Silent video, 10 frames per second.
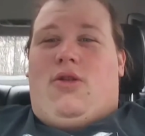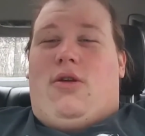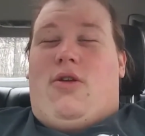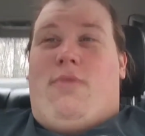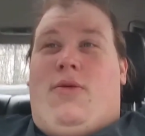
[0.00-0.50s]

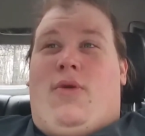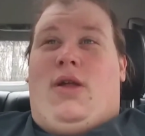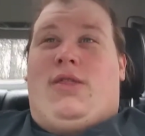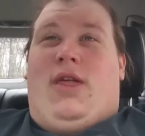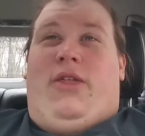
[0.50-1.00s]
And normally
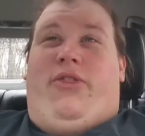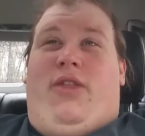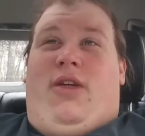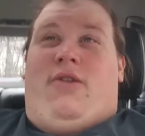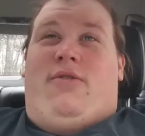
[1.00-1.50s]
when I say,
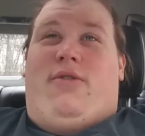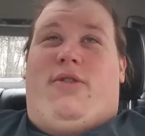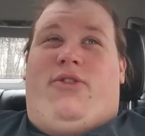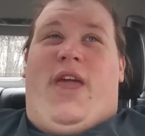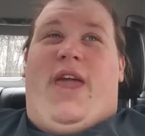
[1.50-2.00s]
you
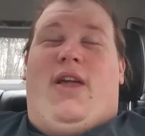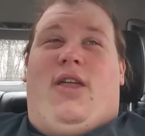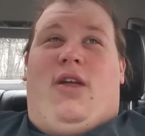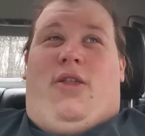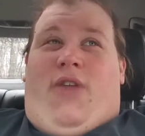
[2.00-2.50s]
know,
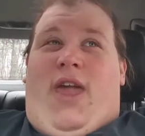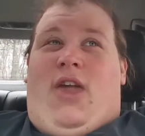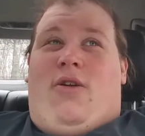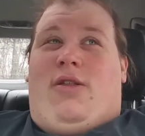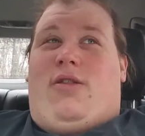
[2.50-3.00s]
thank, you know,
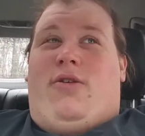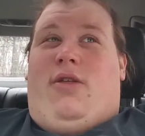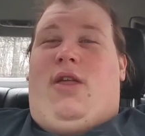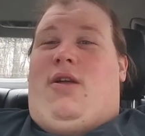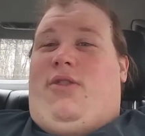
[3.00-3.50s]
thank you, it's,
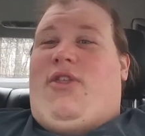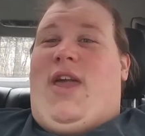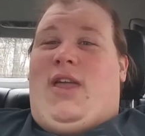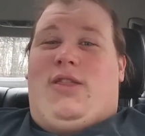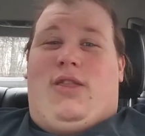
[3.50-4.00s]
oh, you know,
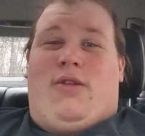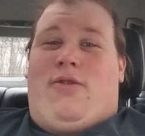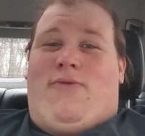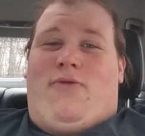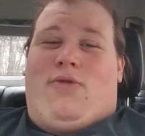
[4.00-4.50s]
thanks,
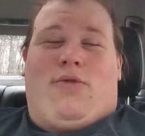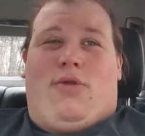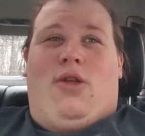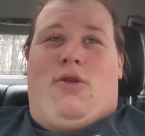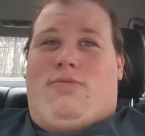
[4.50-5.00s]
you know, for,
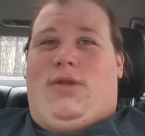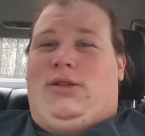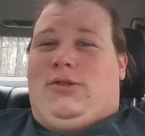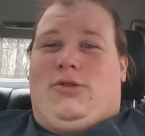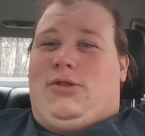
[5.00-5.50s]
you know,
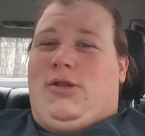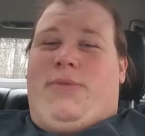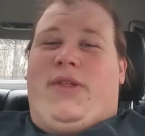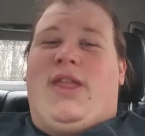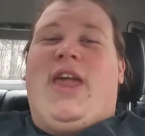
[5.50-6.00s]
insert
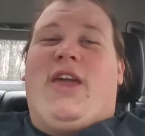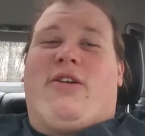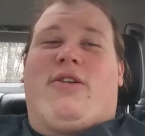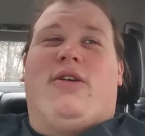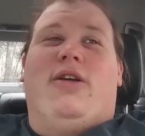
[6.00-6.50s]
something
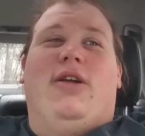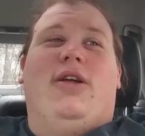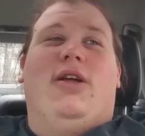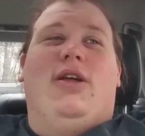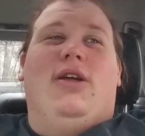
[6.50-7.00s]
here.
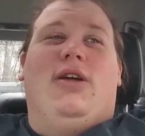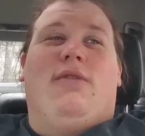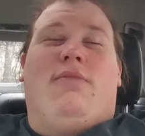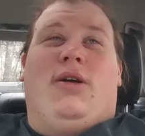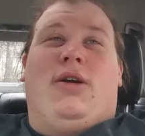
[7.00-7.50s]

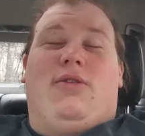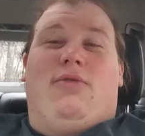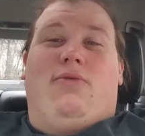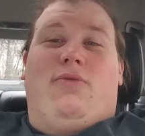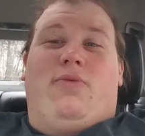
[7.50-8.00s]

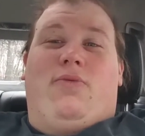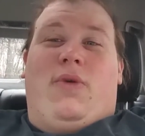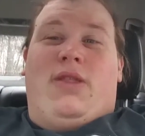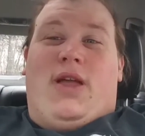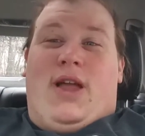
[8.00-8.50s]
But
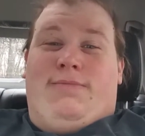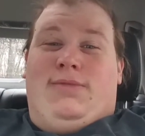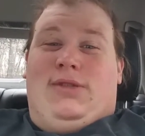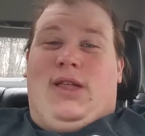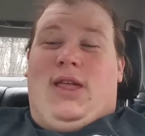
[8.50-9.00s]
when
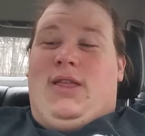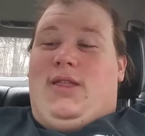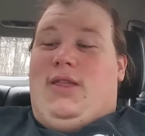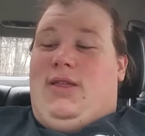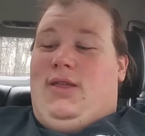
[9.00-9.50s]
I'm
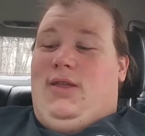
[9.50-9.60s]
saying,